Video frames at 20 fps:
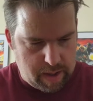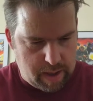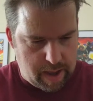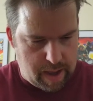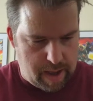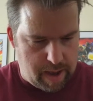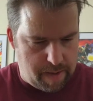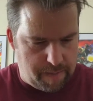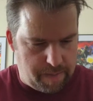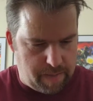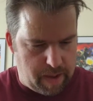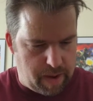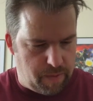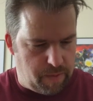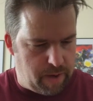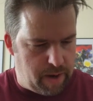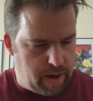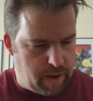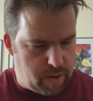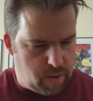And
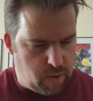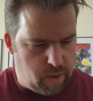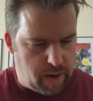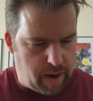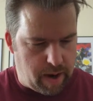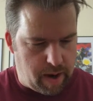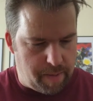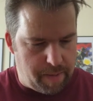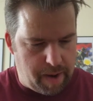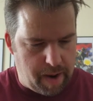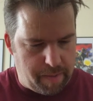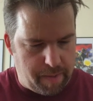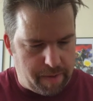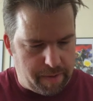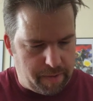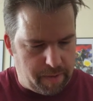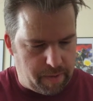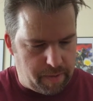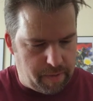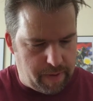when I saw it coming up, I
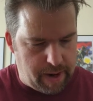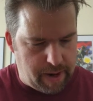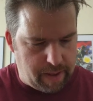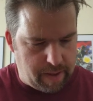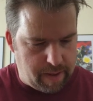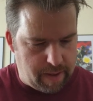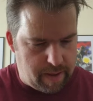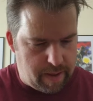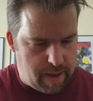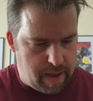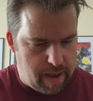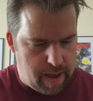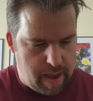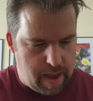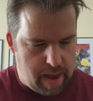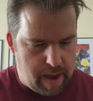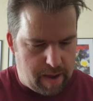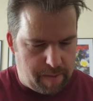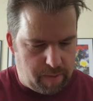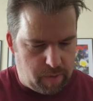thought, right,
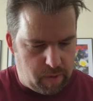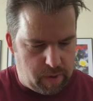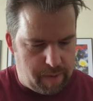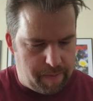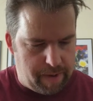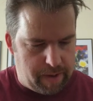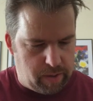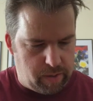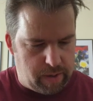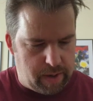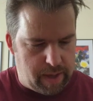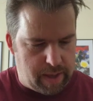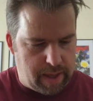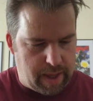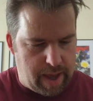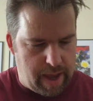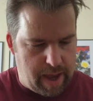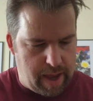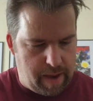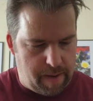I'm going to bid on this
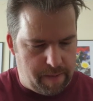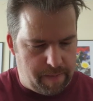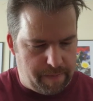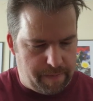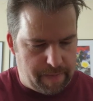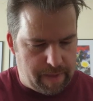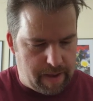guy.